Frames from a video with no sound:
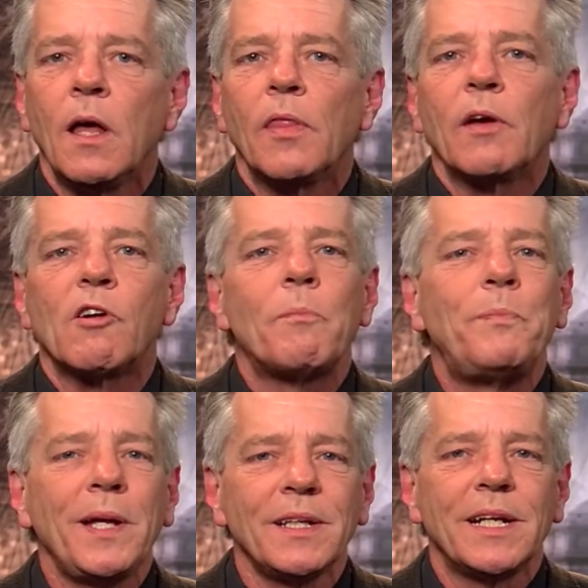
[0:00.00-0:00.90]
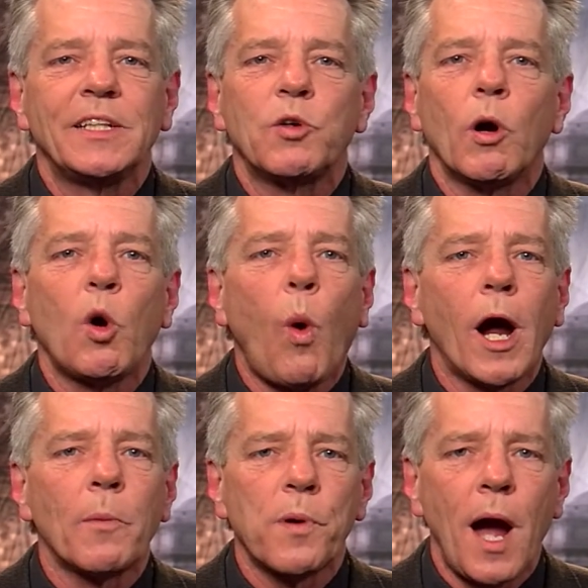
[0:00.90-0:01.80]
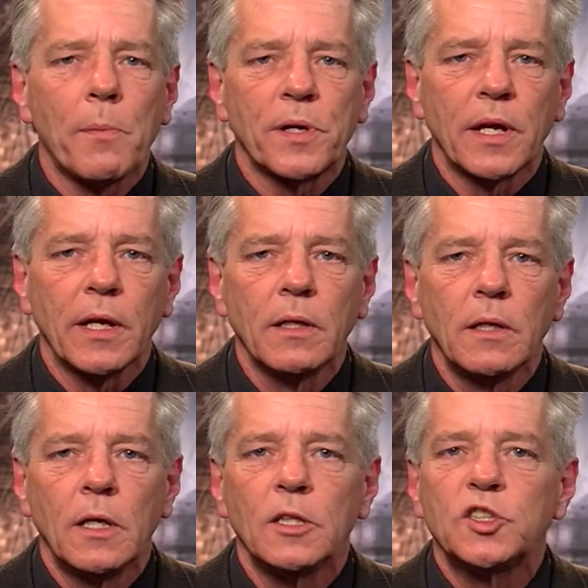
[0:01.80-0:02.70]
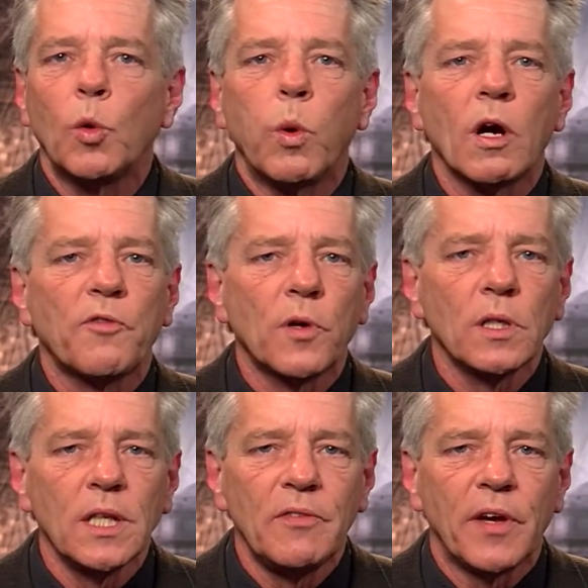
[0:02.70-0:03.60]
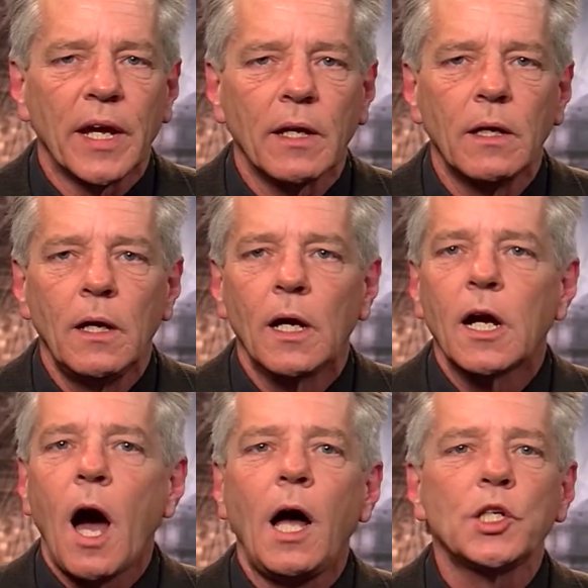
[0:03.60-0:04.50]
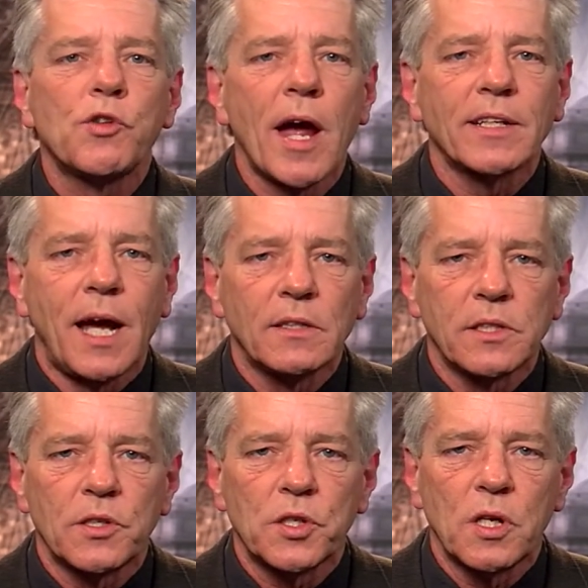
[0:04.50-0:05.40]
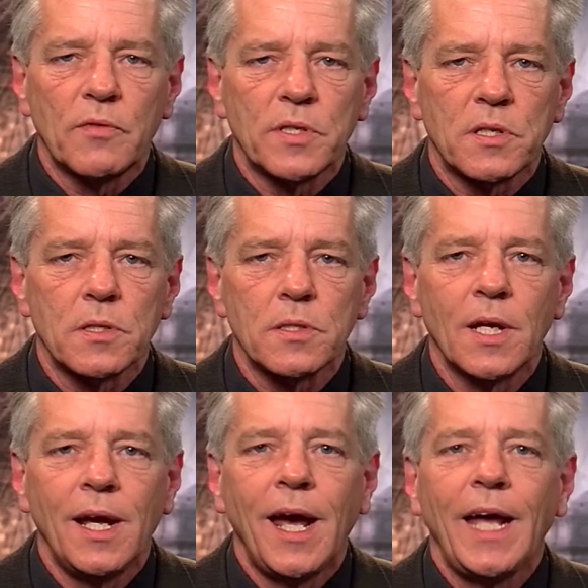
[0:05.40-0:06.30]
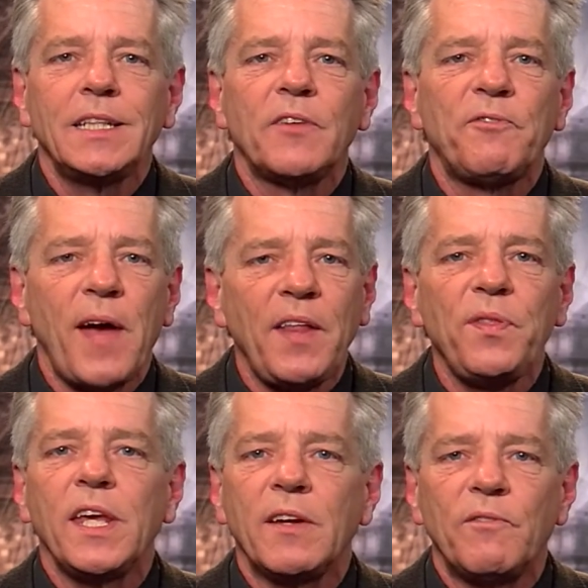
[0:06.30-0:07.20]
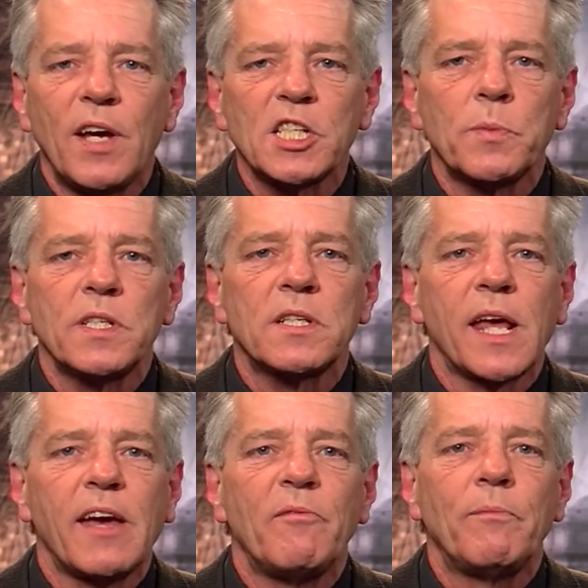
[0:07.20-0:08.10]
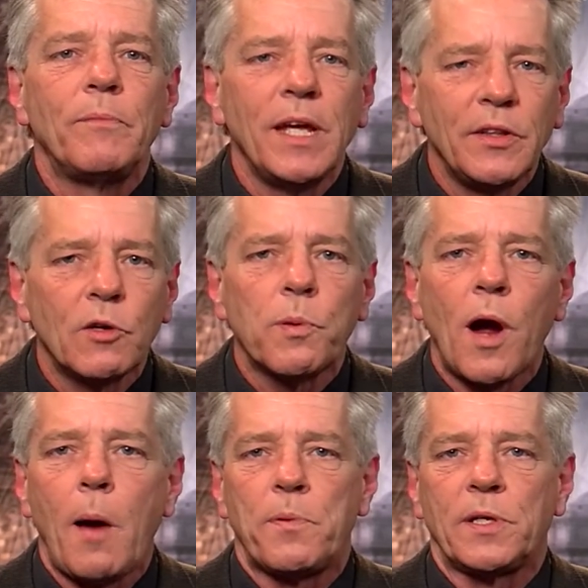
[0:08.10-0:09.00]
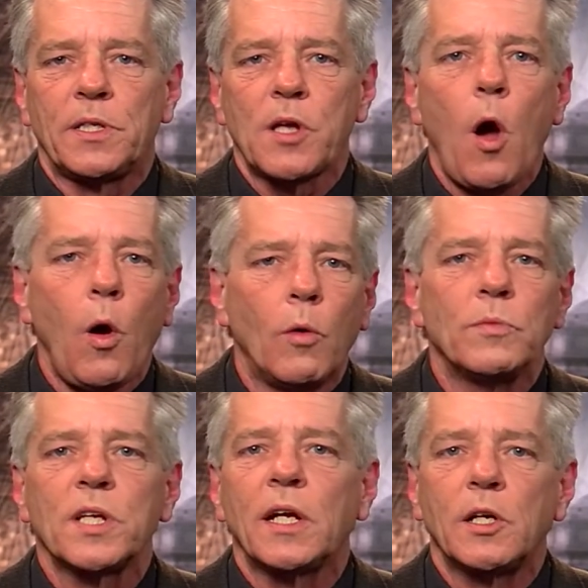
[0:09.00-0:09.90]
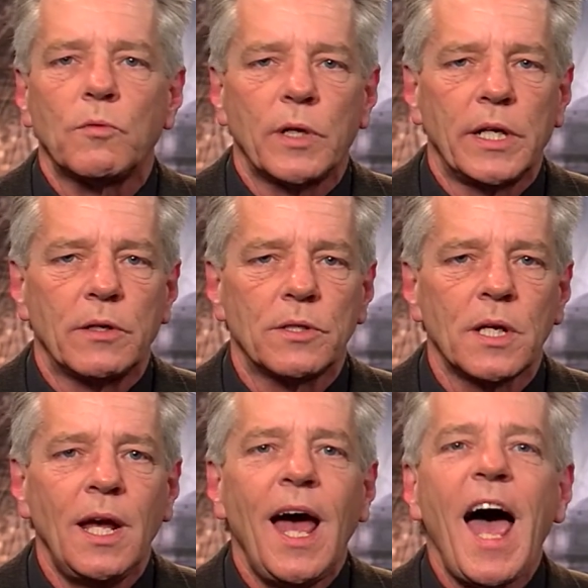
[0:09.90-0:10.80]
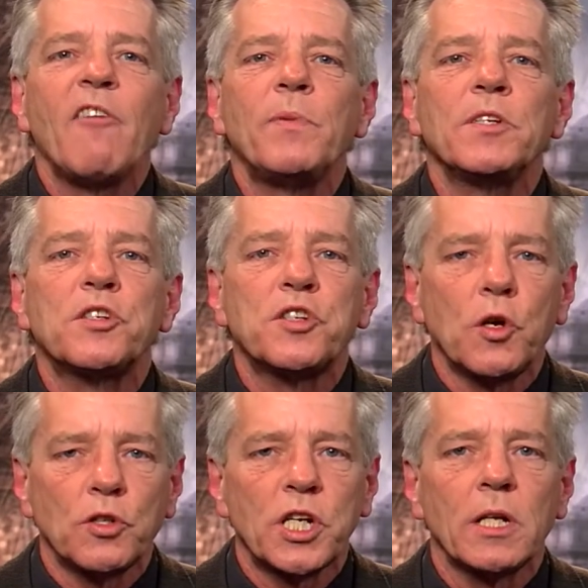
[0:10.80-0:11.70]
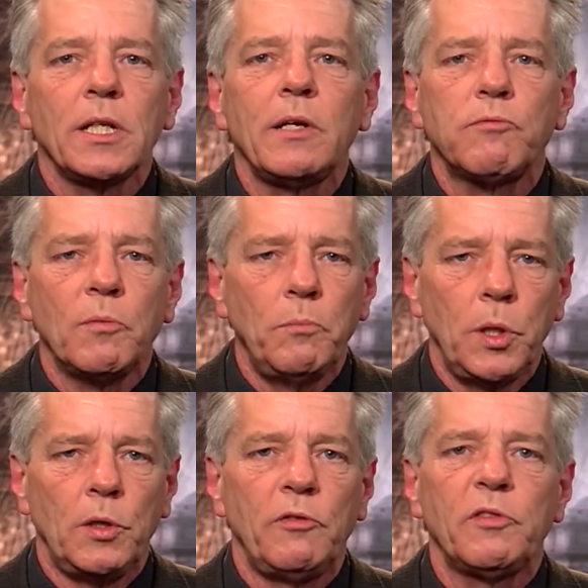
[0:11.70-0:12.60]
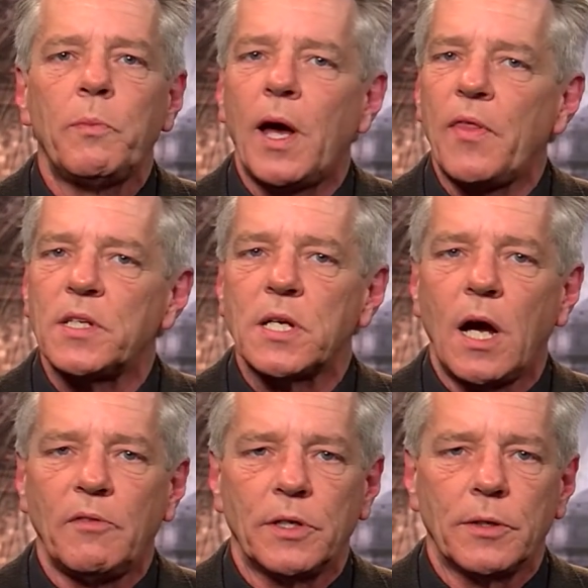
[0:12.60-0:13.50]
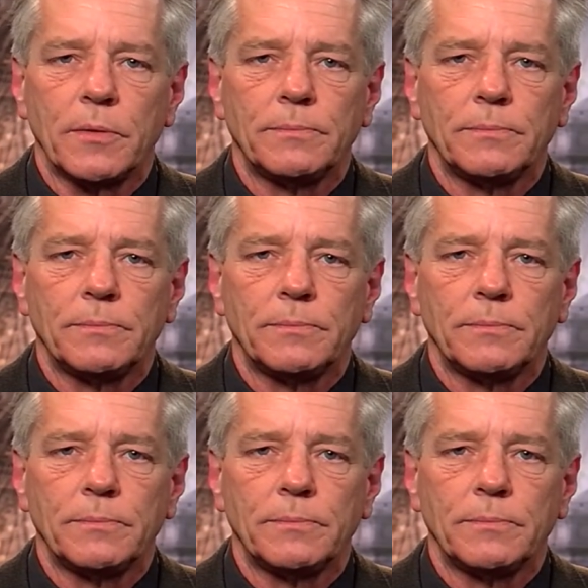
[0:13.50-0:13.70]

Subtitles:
Their ability to acquire property, to work for a living, contract out their services, and defend the investments they have in their properties, homes, and careers have been surgically removed by this governor.